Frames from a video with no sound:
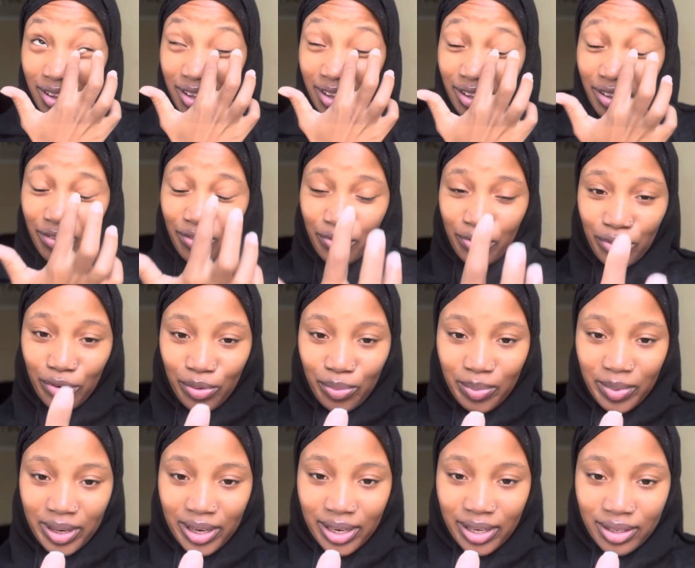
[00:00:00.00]
a few
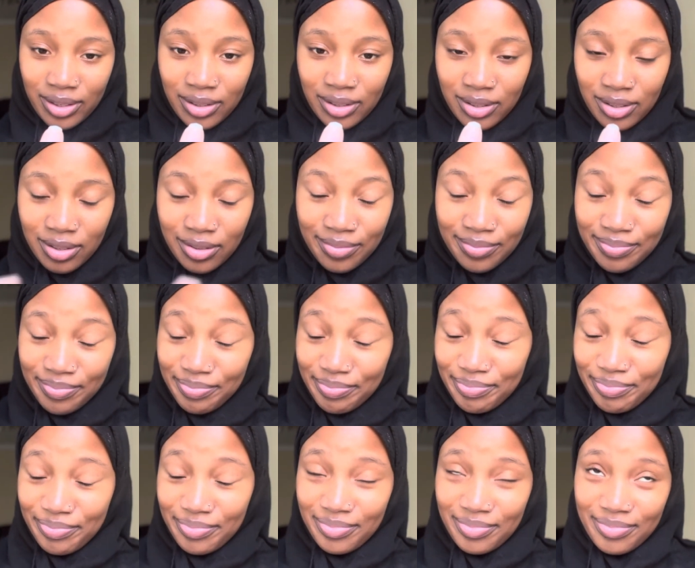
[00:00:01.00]
minutes,
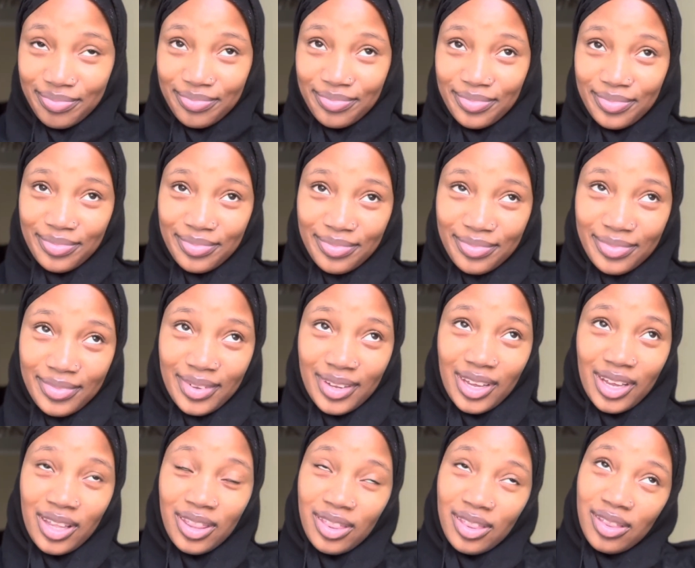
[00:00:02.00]

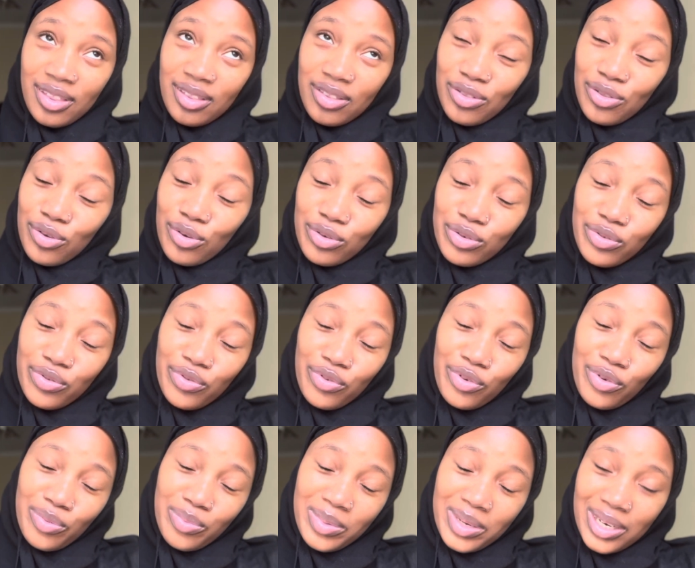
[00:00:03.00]
and those
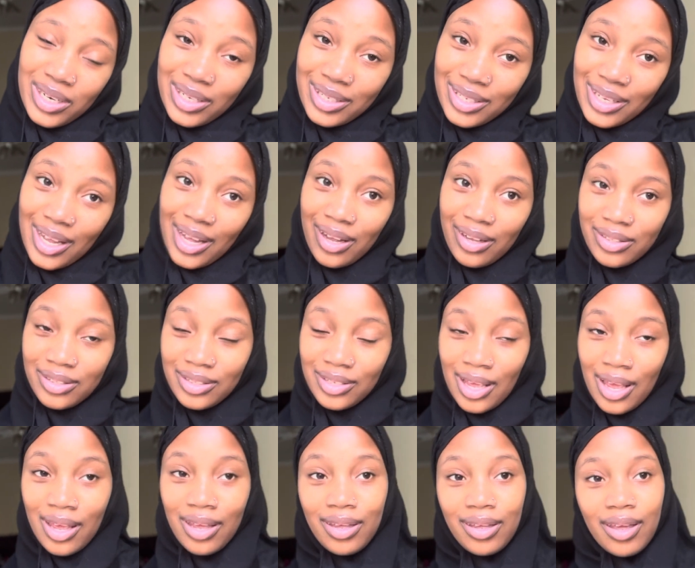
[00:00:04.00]
few minutes are
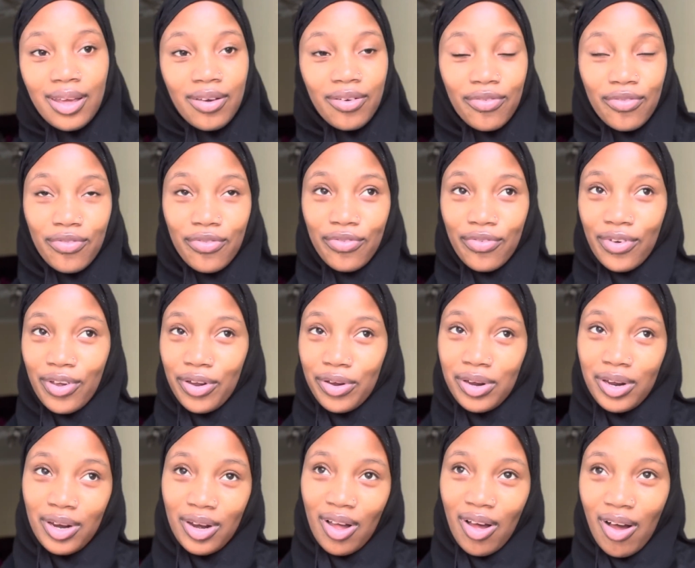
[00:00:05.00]
taking very
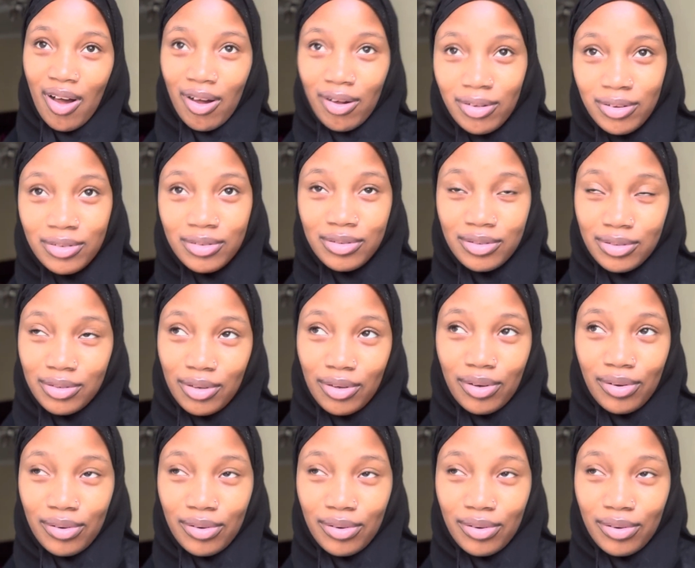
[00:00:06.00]
long, so